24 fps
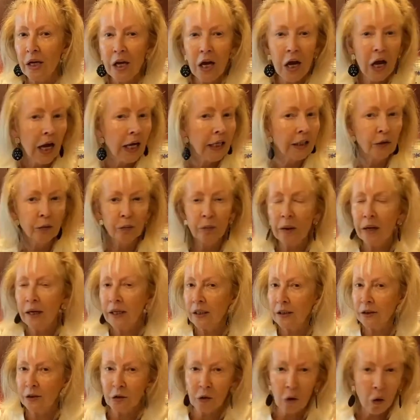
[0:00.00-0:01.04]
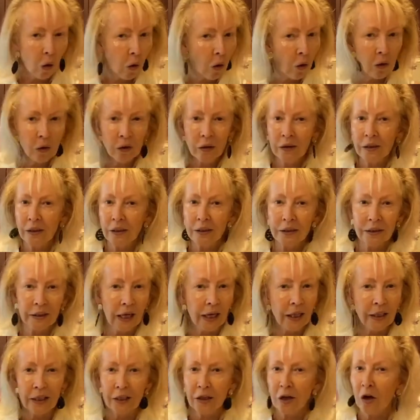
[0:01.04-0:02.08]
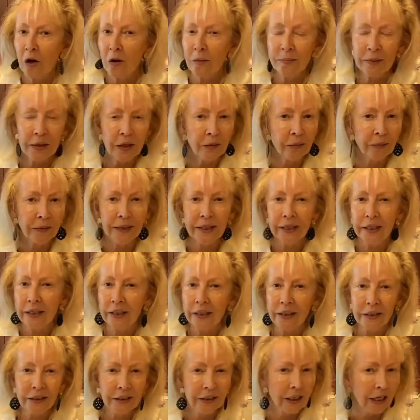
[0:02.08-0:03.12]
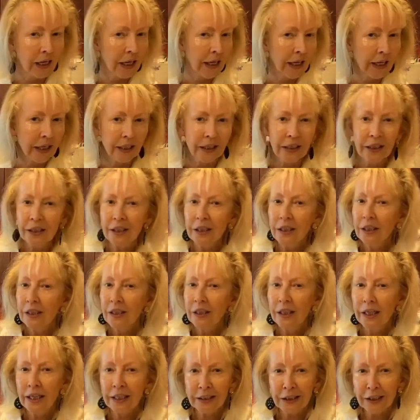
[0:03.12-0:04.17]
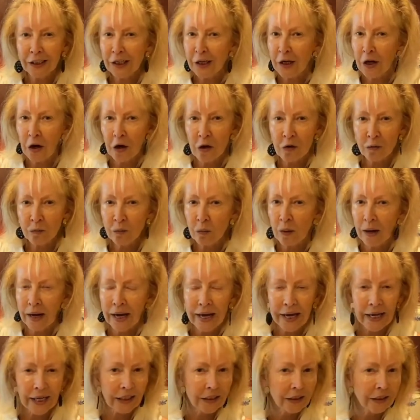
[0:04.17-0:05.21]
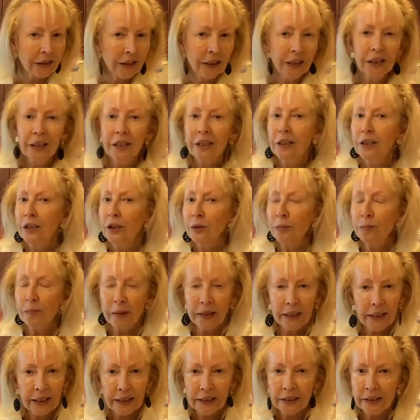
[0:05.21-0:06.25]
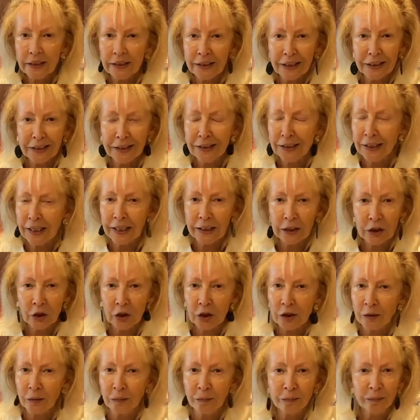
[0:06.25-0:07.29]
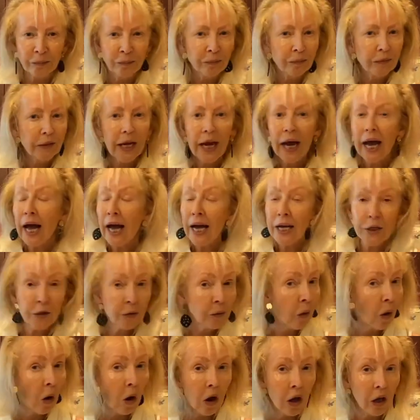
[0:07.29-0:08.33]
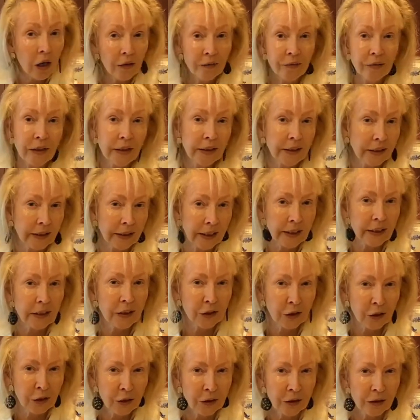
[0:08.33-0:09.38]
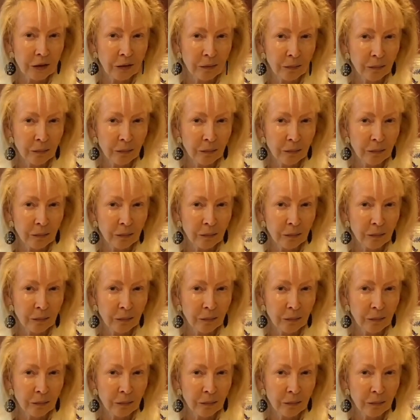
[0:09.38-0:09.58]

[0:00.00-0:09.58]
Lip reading: as well as all those other common arenas like letting go of weight, smoking cessation. I do all of those things too,